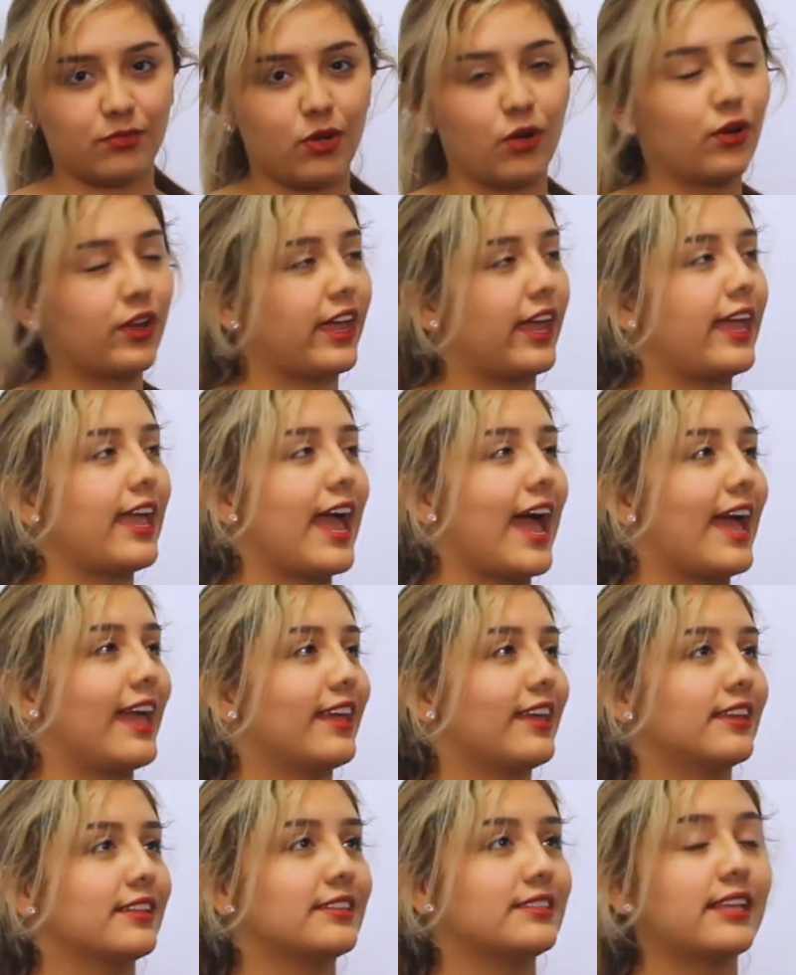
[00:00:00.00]
Okay, I
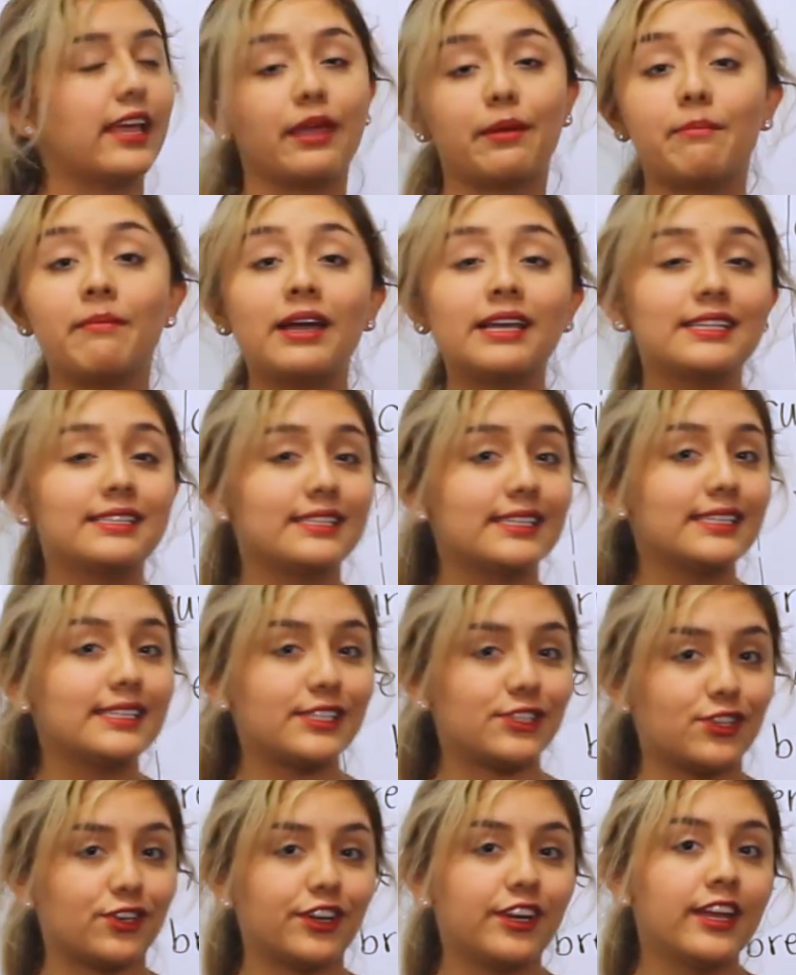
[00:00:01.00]
can say my
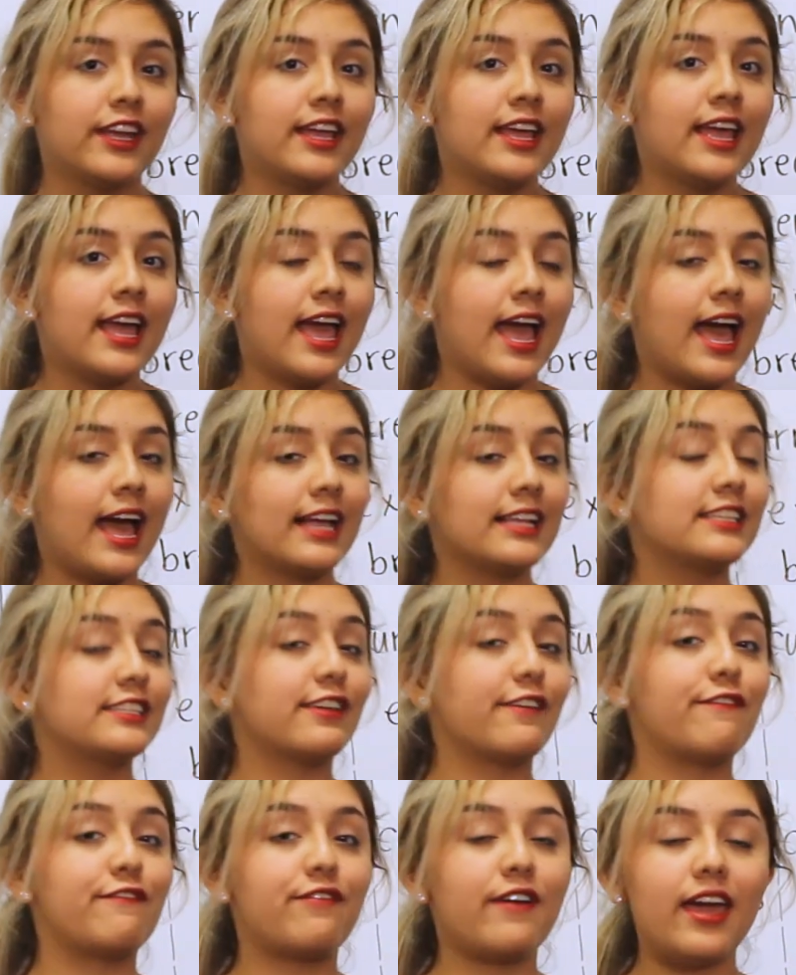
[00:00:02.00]
sister has
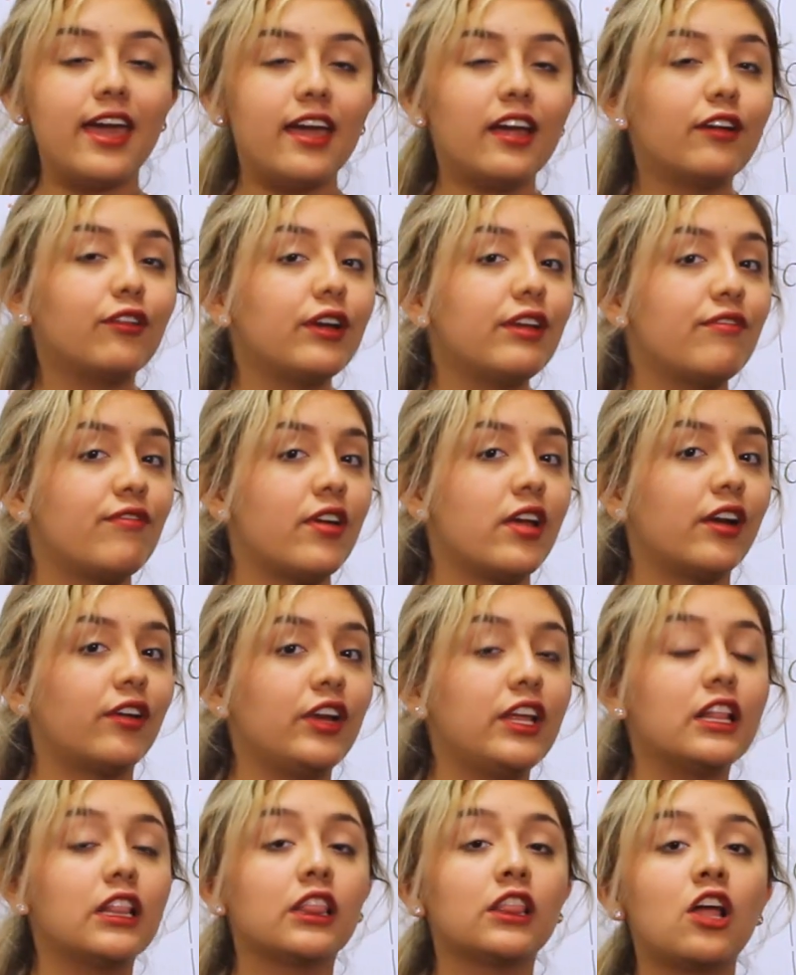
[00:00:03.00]
a very,
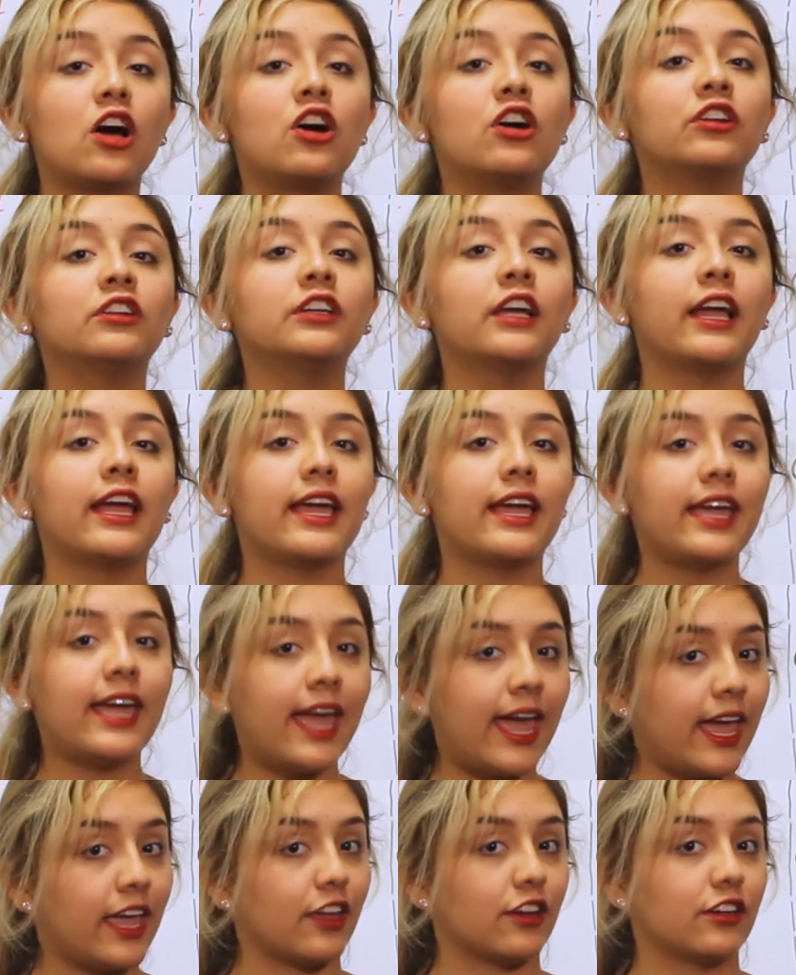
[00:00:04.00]
very long
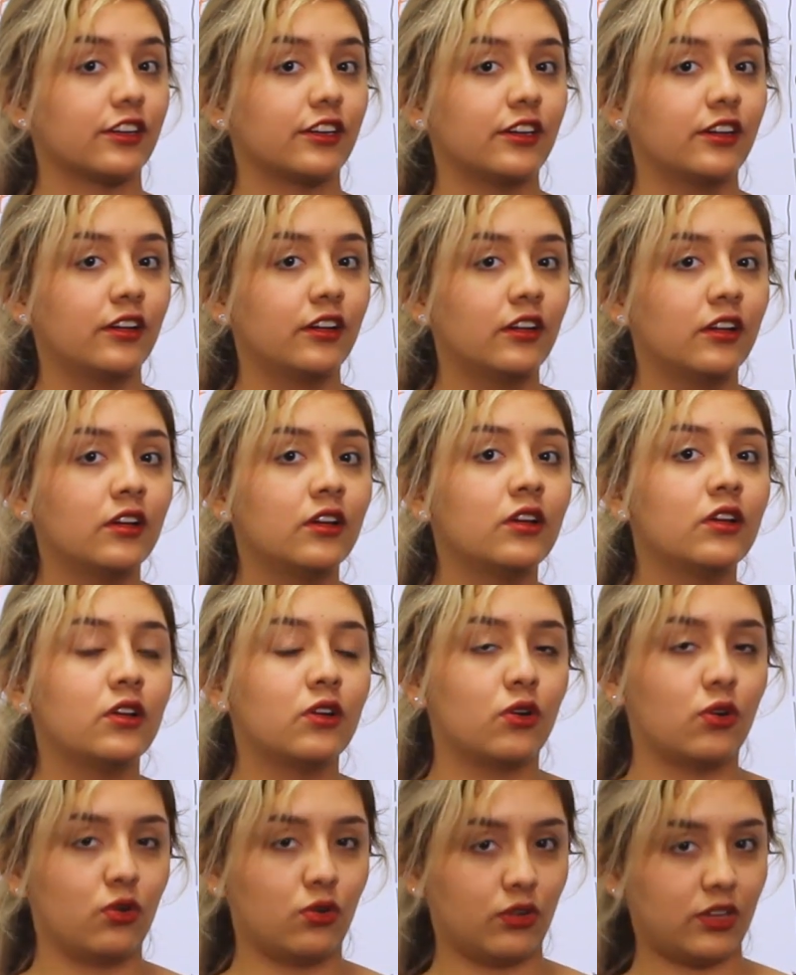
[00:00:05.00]
hair.
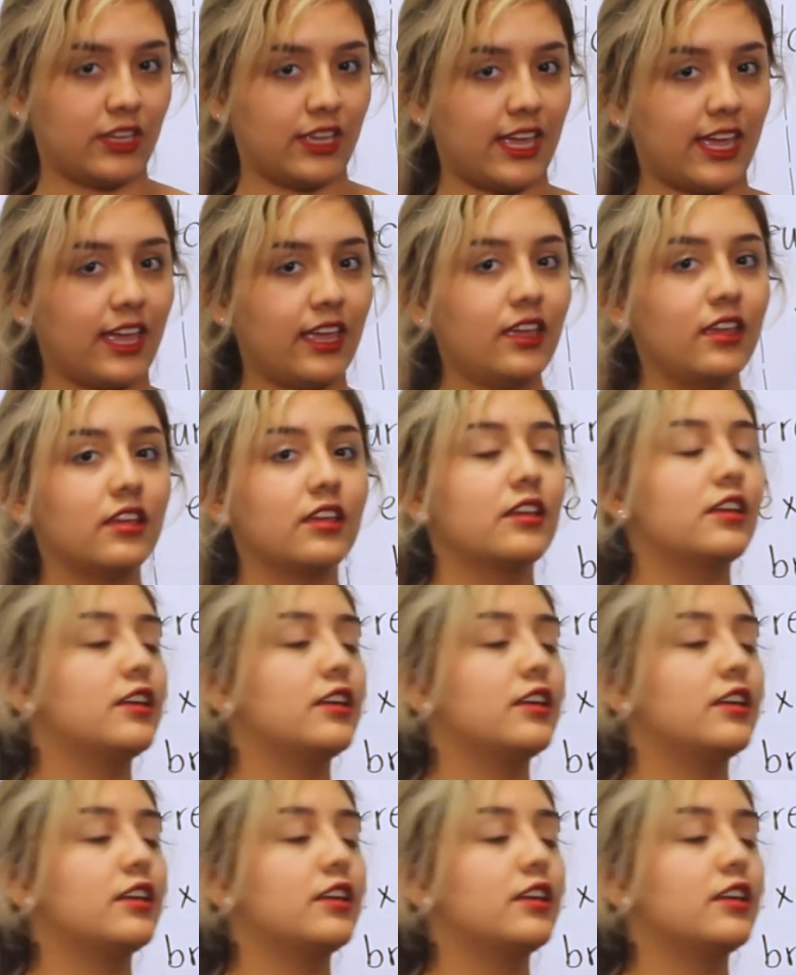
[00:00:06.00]
Okay,